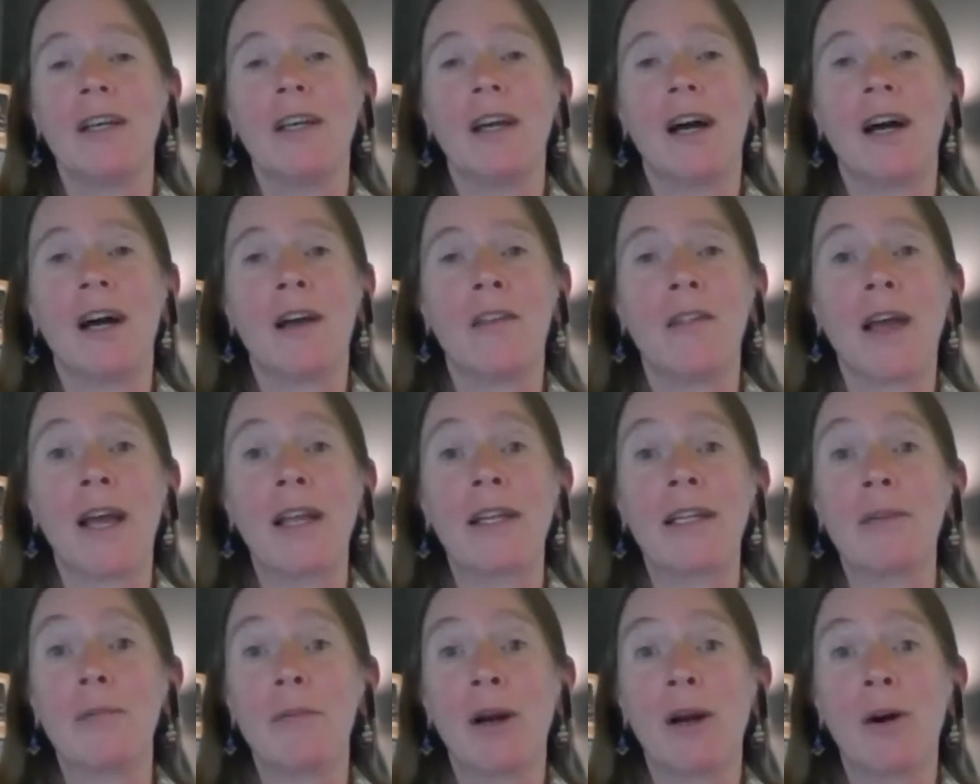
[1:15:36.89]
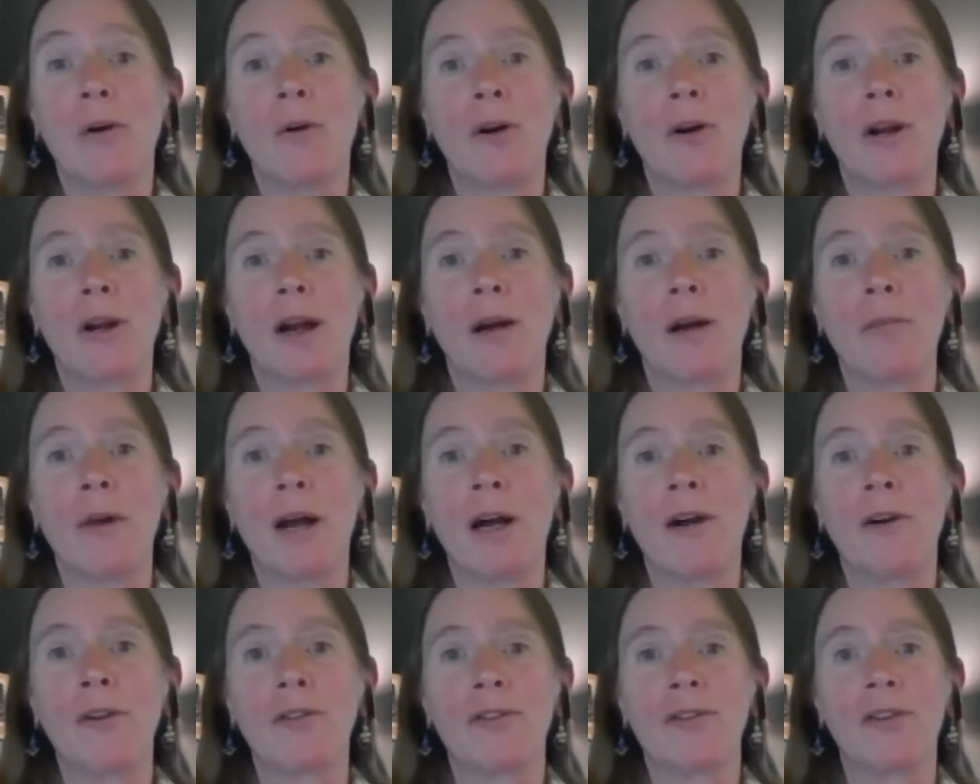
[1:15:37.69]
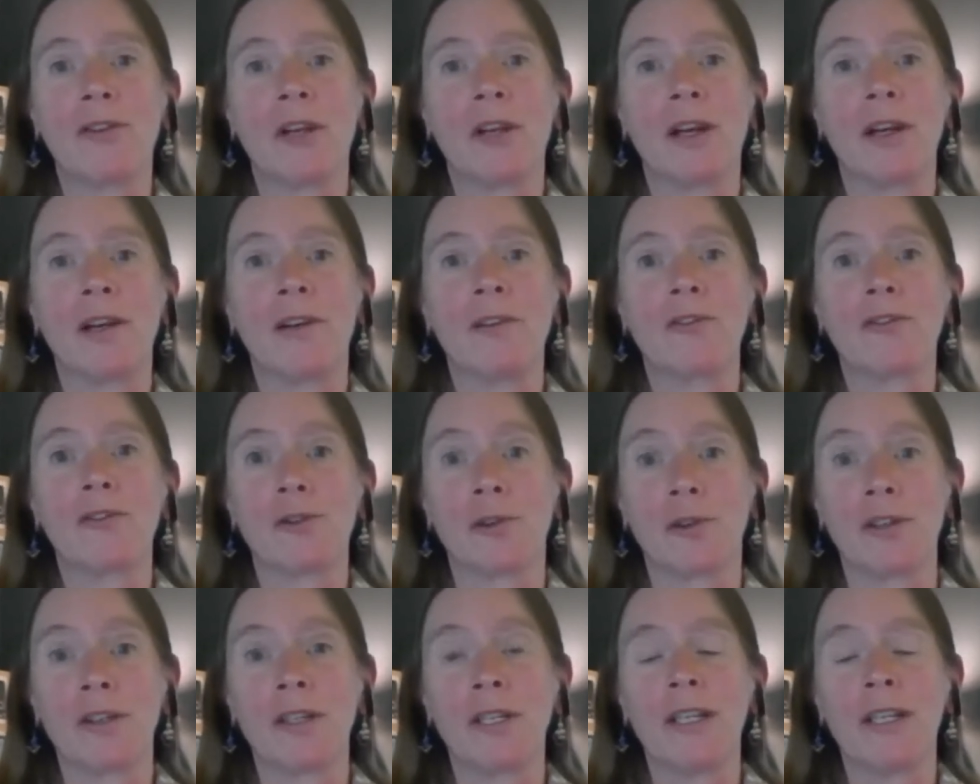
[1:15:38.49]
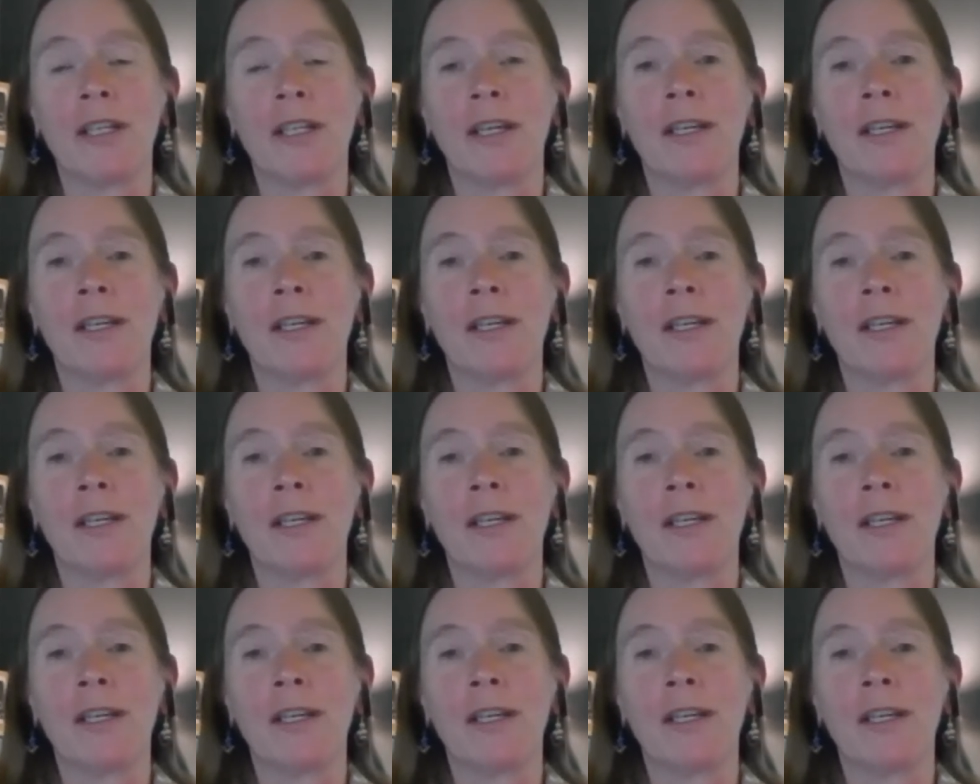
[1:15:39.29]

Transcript: That email will come out shortly,